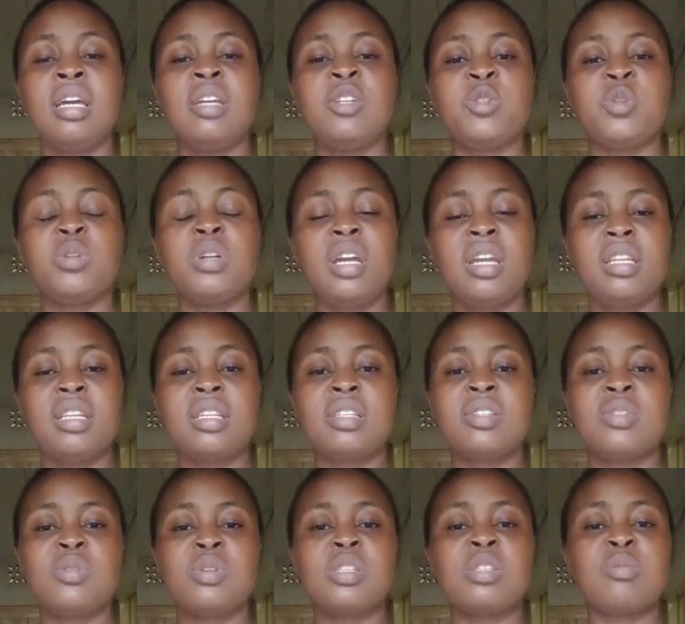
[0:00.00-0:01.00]
sugar
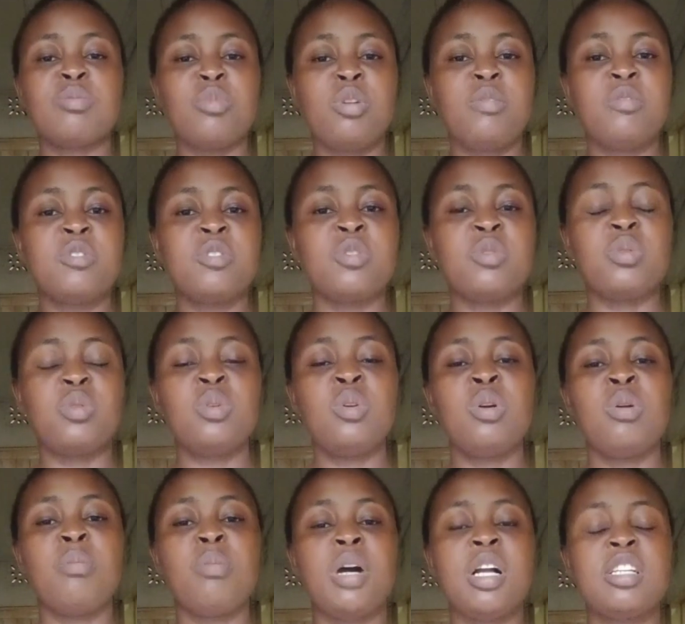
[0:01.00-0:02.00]
industries moved to
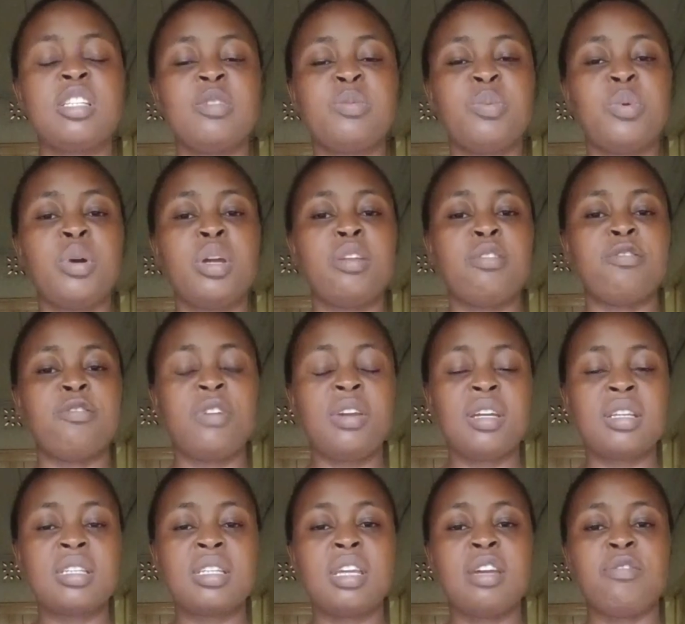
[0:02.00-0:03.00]
multiple
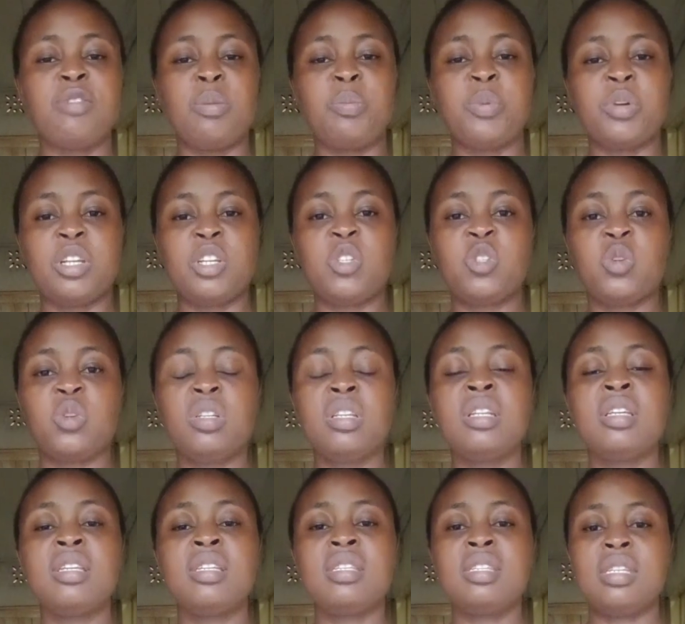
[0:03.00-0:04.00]
effect
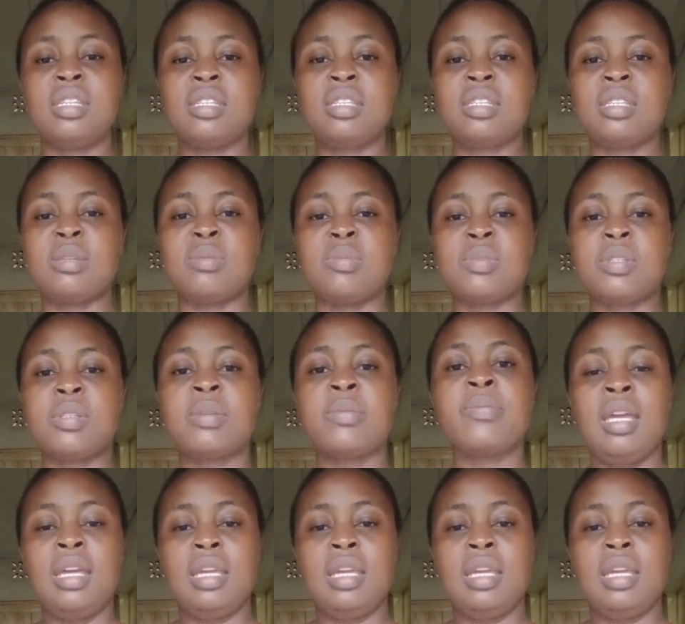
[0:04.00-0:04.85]
evaporation systems.